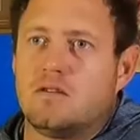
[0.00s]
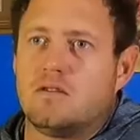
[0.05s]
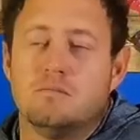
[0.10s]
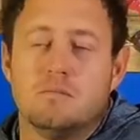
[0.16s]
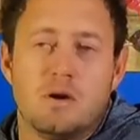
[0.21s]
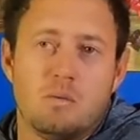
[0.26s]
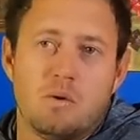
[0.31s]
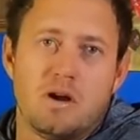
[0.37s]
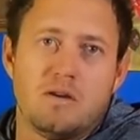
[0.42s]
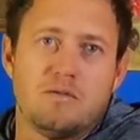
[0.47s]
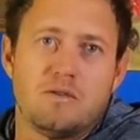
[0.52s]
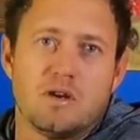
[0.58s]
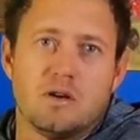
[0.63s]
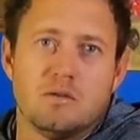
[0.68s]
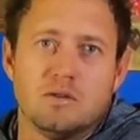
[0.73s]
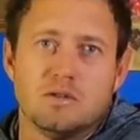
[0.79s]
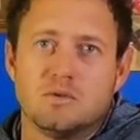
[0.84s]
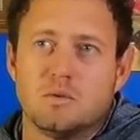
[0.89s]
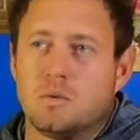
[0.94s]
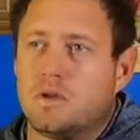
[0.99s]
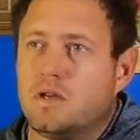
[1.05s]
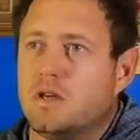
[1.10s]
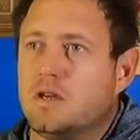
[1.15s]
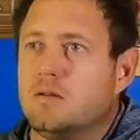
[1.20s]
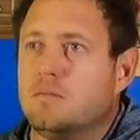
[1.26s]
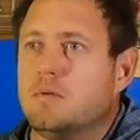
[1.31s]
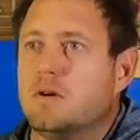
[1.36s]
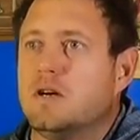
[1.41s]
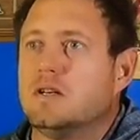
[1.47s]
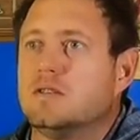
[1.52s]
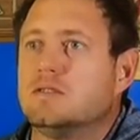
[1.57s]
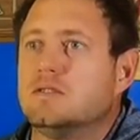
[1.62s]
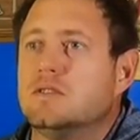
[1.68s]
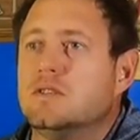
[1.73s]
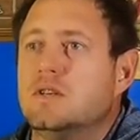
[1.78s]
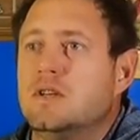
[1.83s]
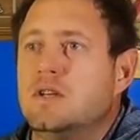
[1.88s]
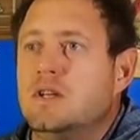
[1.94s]
car, my wife and I were talking about
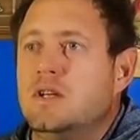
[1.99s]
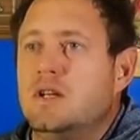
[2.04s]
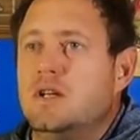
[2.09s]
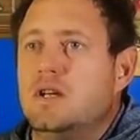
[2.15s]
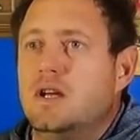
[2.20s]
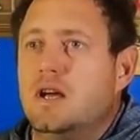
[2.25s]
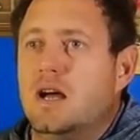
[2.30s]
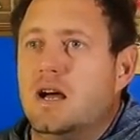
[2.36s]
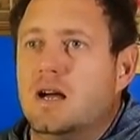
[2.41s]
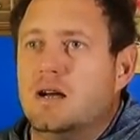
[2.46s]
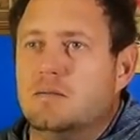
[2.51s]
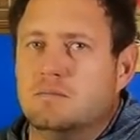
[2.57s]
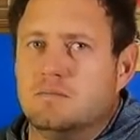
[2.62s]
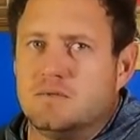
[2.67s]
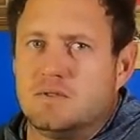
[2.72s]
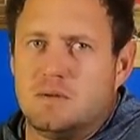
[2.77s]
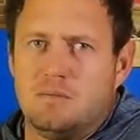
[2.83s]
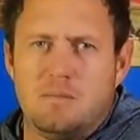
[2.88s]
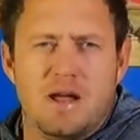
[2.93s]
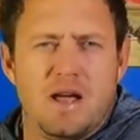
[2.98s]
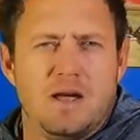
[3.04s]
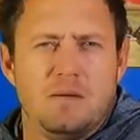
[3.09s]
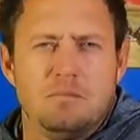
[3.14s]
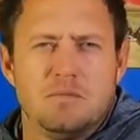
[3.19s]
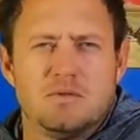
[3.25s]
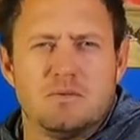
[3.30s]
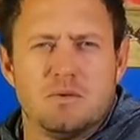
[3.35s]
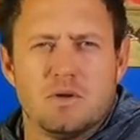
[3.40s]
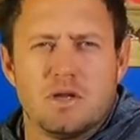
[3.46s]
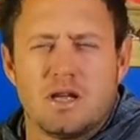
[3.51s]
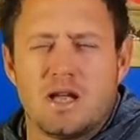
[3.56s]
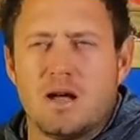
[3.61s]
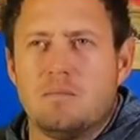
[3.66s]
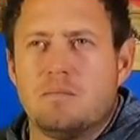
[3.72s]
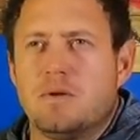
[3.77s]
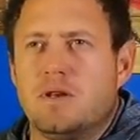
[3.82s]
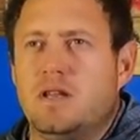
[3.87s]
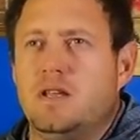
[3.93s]
some names for the
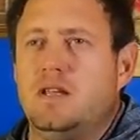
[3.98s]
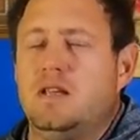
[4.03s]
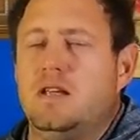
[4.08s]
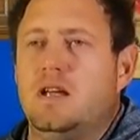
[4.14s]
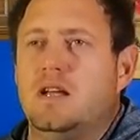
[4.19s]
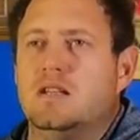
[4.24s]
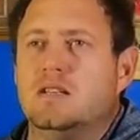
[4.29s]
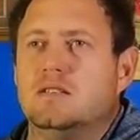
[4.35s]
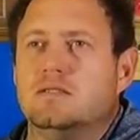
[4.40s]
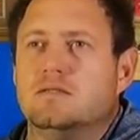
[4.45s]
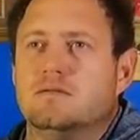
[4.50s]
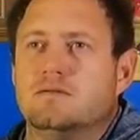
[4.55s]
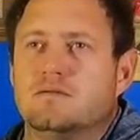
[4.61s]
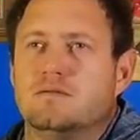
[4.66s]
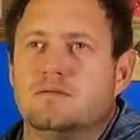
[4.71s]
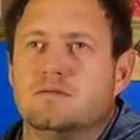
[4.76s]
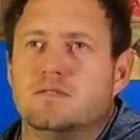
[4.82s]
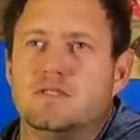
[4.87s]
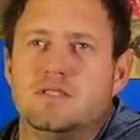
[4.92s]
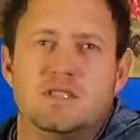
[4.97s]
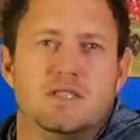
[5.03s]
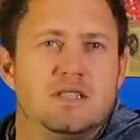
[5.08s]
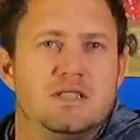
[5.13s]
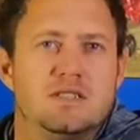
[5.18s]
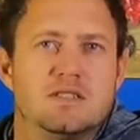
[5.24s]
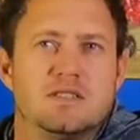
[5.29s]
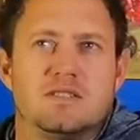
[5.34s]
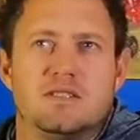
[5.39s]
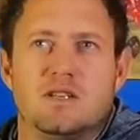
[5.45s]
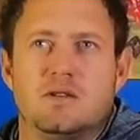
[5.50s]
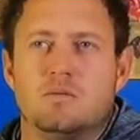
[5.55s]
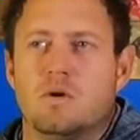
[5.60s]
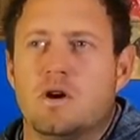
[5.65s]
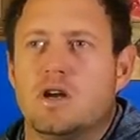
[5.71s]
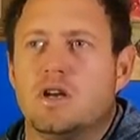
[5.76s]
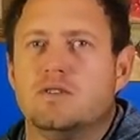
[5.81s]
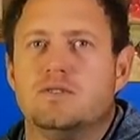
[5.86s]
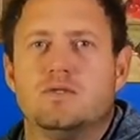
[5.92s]
company, and she just said,
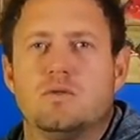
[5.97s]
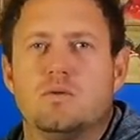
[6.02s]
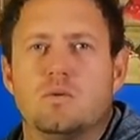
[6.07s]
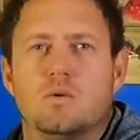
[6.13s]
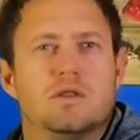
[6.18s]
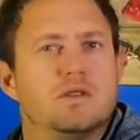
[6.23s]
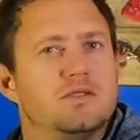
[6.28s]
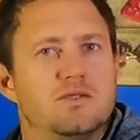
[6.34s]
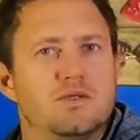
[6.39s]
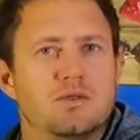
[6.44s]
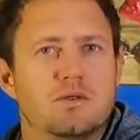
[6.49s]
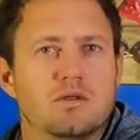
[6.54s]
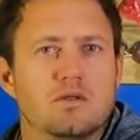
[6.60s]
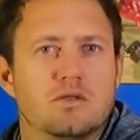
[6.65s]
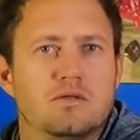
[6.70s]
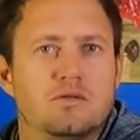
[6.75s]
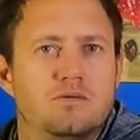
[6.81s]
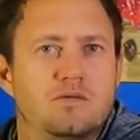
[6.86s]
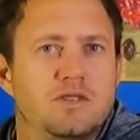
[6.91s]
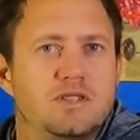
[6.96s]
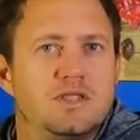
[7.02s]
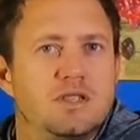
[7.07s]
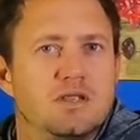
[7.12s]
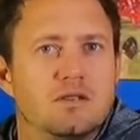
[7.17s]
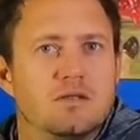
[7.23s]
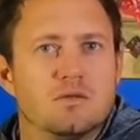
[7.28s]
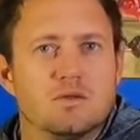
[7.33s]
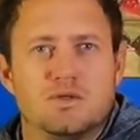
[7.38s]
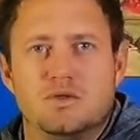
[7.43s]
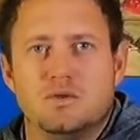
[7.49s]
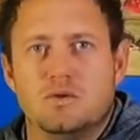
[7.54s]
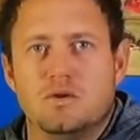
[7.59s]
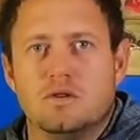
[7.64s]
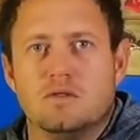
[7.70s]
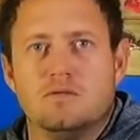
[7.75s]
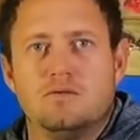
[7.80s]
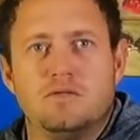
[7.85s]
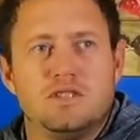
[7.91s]
why don't you call it Zuluk Fishing or
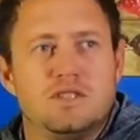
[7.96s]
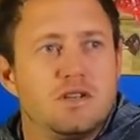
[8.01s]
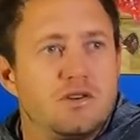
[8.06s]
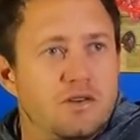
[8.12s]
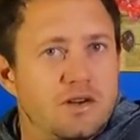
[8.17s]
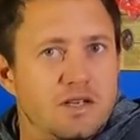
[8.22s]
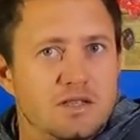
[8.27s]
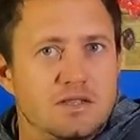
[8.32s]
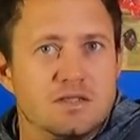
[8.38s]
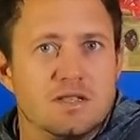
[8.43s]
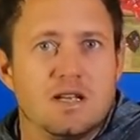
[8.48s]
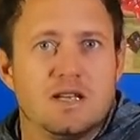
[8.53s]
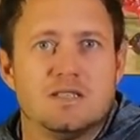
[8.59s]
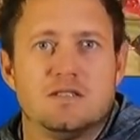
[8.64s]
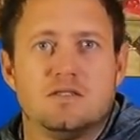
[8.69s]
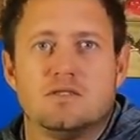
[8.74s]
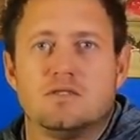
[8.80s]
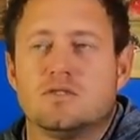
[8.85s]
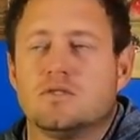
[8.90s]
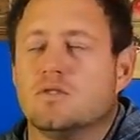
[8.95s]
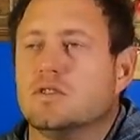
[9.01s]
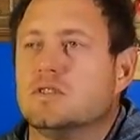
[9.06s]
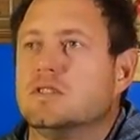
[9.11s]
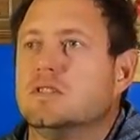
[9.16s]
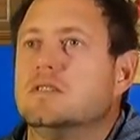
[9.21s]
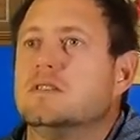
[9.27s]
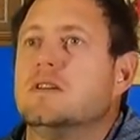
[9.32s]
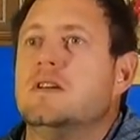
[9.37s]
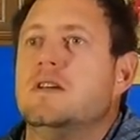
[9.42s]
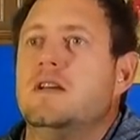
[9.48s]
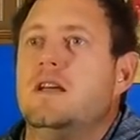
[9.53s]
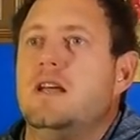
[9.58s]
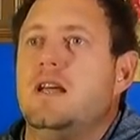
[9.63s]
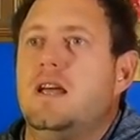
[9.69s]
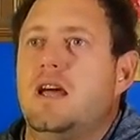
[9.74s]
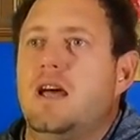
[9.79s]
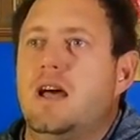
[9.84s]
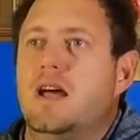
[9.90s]
Zuluk Fisheries as it started.
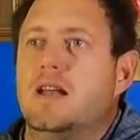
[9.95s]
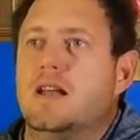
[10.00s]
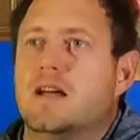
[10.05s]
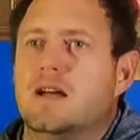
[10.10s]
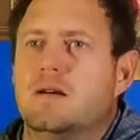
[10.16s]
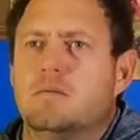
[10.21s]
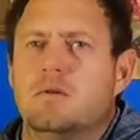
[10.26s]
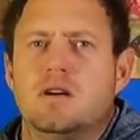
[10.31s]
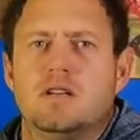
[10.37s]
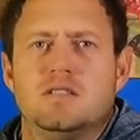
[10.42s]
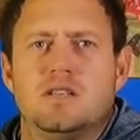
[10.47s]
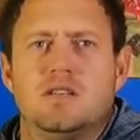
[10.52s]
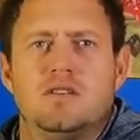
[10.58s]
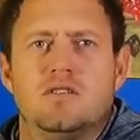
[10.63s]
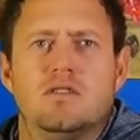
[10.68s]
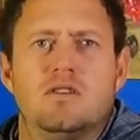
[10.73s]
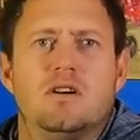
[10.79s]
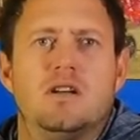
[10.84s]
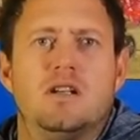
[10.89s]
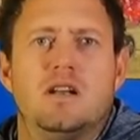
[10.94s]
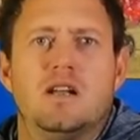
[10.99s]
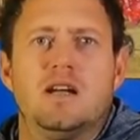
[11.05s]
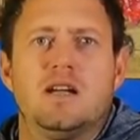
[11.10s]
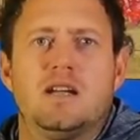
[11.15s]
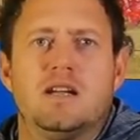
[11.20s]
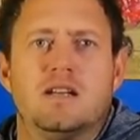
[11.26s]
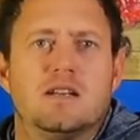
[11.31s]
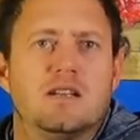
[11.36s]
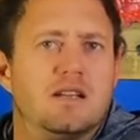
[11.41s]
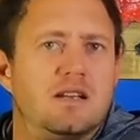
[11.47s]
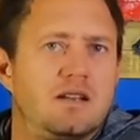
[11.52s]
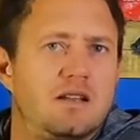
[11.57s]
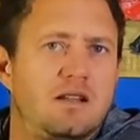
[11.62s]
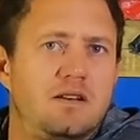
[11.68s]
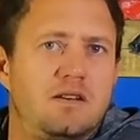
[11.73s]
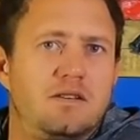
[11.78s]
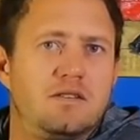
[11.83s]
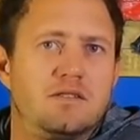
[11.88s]
And I said, yeah, I like it. And
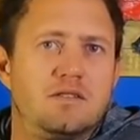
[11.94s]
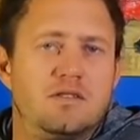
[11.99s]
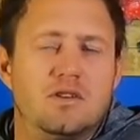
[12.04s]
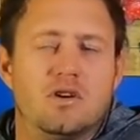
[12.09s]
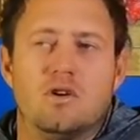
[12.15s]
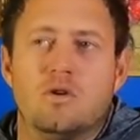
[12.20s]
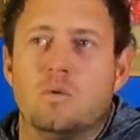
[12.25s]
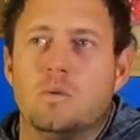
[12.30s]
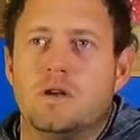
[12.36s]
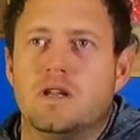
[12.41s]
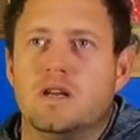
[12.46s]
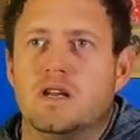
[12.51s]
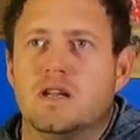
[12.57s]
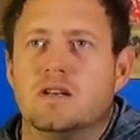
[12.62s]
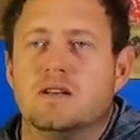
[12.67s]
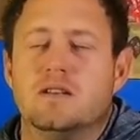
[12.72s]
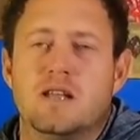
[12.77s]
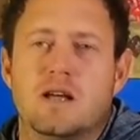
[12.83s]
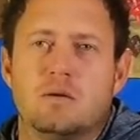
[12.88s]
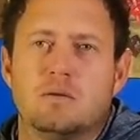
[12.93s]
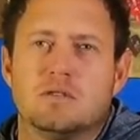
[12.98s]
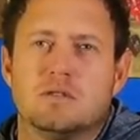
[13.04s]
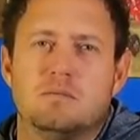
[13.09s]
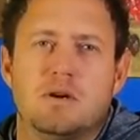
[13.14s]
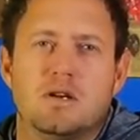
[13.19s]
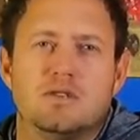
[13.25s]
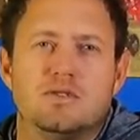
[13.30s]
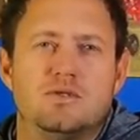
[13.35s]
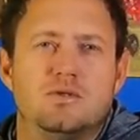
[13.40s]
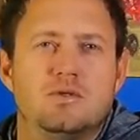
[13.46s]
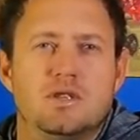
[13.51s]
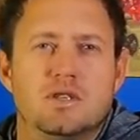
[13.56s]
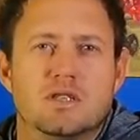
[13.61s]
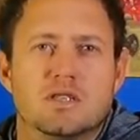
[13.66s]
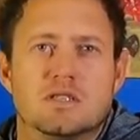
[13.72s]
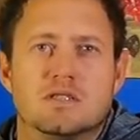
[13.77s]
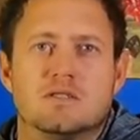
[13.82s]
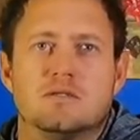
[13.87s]
then, yeah, we did it. That was about 2
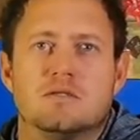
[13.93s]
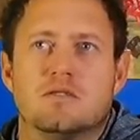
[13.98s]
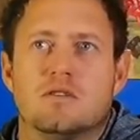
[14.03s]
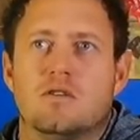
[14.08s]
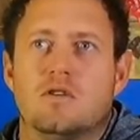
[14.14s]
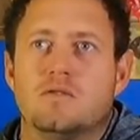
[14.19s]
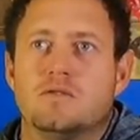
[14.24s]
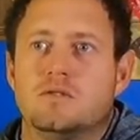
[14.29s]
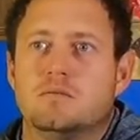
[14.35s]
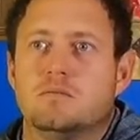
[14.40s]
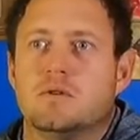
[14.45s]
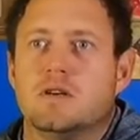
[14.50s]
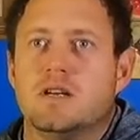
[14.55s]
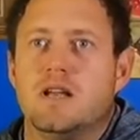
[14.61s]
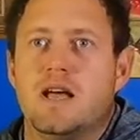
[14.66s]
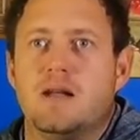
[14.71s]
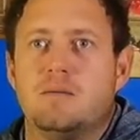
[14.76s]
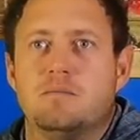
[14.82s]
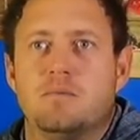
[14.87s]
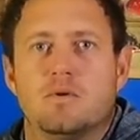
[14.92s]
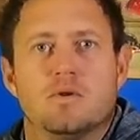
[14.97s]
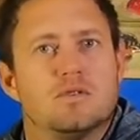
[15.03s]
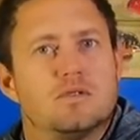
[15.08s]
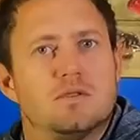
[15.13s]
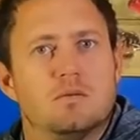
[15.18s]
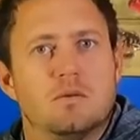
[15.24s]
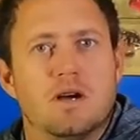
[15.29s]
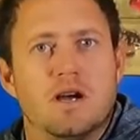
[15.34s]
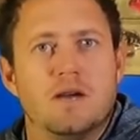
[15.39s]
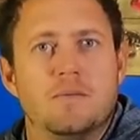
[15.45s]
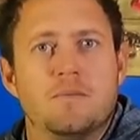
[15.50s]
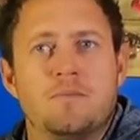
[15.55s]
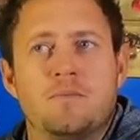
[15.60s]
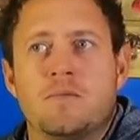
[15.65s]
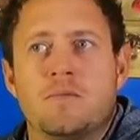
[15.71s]
years after my dad passed away.